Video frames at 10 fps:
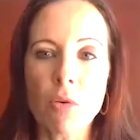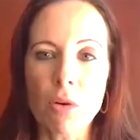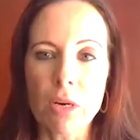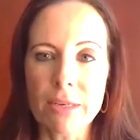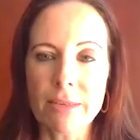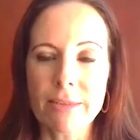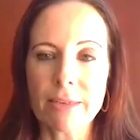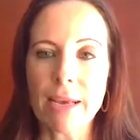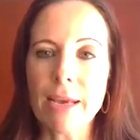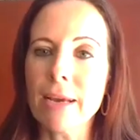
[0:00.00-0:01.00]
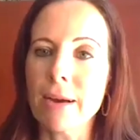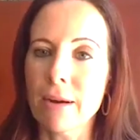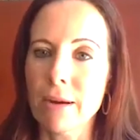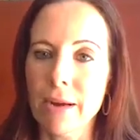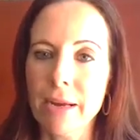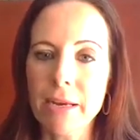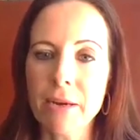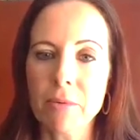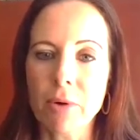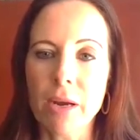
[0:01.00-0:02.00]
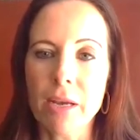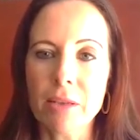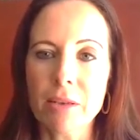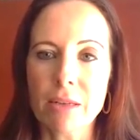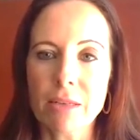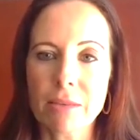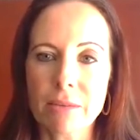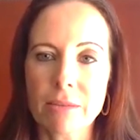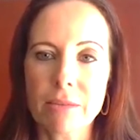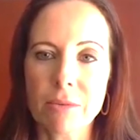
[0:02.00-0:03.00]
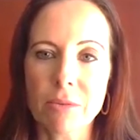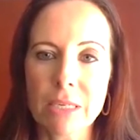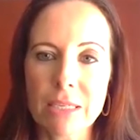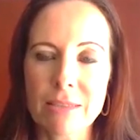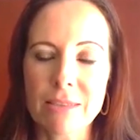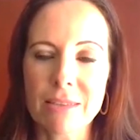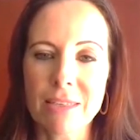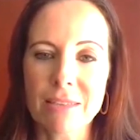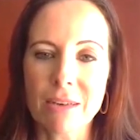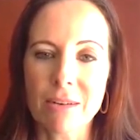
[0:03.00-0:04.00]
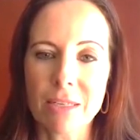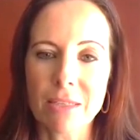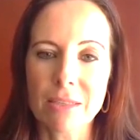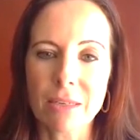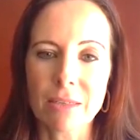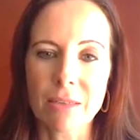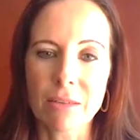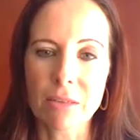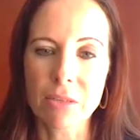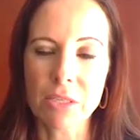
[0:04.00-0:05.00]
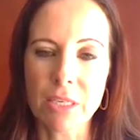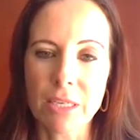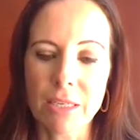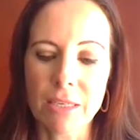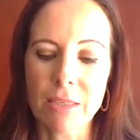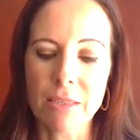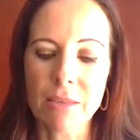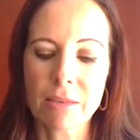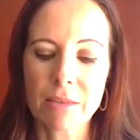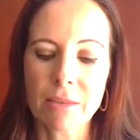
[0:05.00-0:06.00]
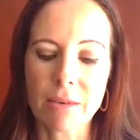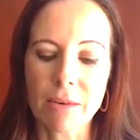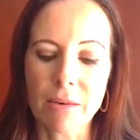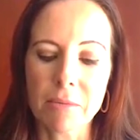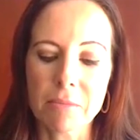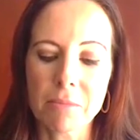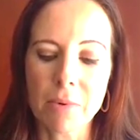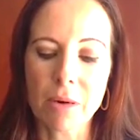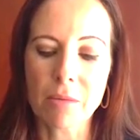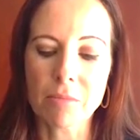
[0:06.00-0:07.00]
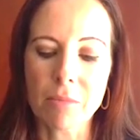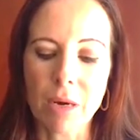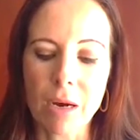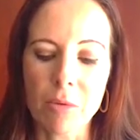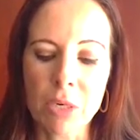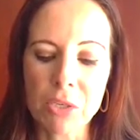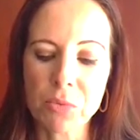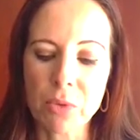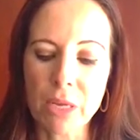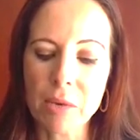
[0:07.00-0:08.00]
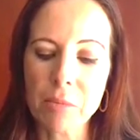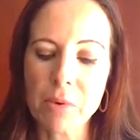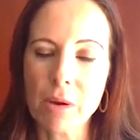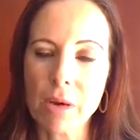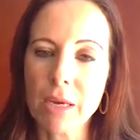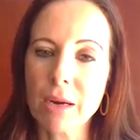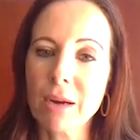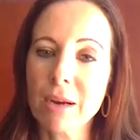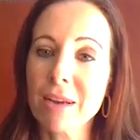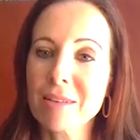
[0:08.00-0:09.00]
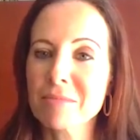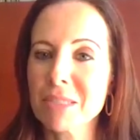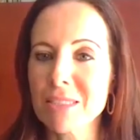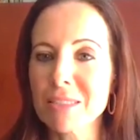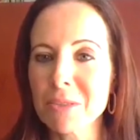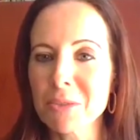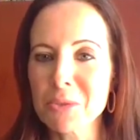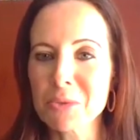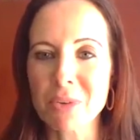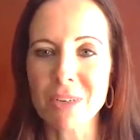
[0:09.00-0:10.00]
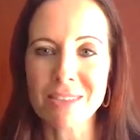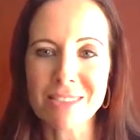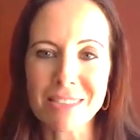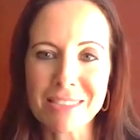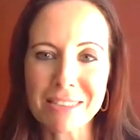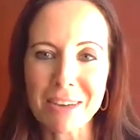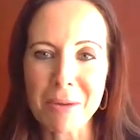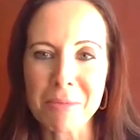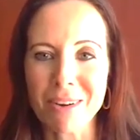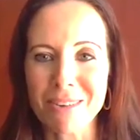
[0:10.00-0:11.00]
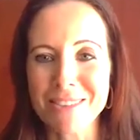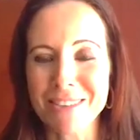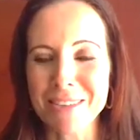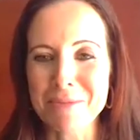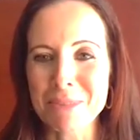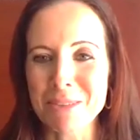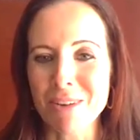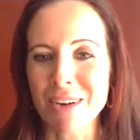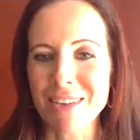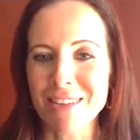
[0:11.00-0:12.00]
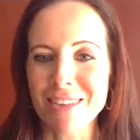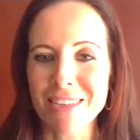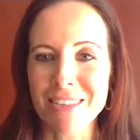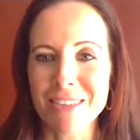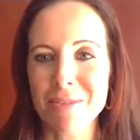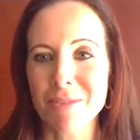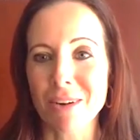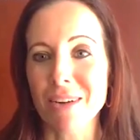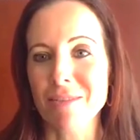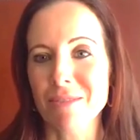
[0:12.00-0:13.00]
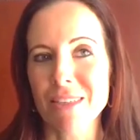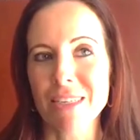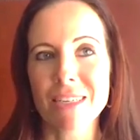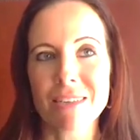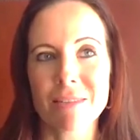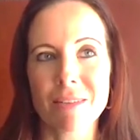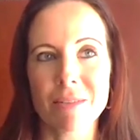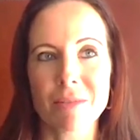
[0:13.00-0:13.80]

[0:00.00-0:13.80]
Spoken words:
Of course, AI, right? That's always the talk in technology, and how much will AI be used? Where does it stop? How is it going to be regulated, right? Really